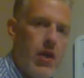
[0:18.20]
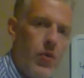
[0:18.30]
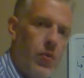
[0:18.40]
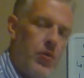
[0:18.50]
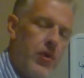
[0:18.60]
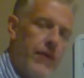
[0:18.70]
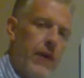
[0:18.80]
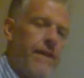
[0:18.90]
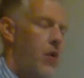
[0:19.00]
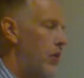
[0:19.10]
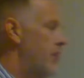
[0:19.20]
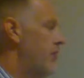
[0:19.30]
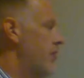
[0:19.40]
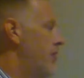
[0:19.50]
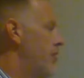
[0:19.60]
And we'll shift our focus
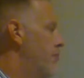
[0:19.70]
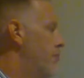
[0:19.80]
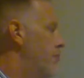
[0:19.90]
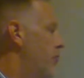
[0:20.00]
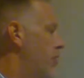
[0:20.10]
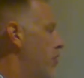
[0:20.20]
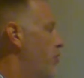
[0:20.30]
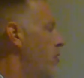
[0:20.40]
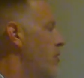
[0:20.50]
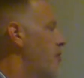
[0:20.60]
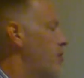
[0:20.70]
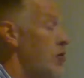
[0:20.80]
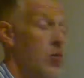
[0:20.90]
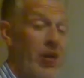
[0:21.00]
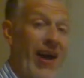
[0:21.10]
to then Bernard Williams,
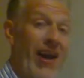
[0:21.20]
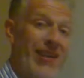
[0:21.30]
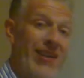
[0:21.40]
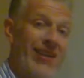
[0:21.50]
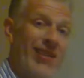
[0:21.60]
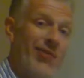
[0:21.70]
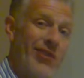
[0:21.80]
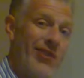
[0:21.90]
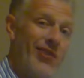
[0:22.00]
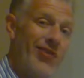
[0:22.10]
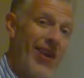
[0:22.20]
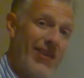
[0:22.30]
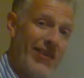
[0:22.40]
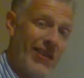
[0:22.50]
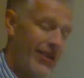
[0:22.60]
who Kai Nielsen was
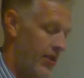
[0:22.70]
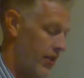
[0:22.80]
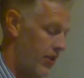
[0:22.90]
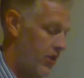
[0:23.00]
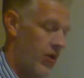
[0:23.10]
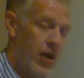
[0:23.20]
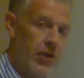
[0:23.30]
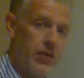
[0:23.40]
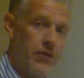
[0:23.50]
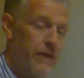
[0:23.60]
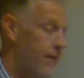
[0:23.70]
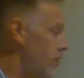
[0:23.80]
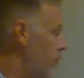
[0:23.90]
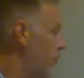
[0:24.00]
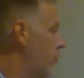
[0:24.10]
addressing and trying to
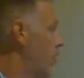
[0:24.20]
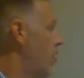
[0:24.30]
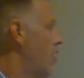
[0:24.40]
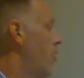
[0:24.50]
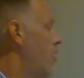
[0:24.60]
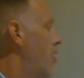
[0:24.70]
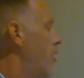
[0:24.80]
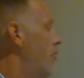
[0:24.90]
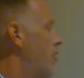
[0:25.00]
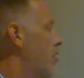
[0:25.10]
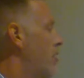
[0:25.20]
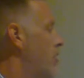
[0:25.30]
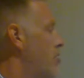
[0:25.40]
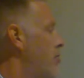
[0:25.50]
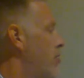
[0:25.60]
refute. Uh, we'll turn our
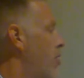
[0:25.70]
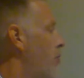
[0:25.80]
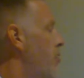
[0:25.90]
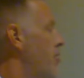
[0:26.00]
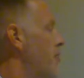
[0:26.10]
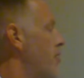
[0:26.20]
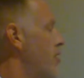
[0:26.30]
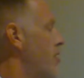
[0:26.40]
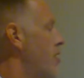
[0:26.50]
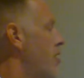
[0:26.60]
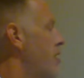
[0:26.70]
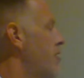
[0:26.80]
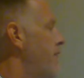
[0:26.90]
attention to Bernard Williams and his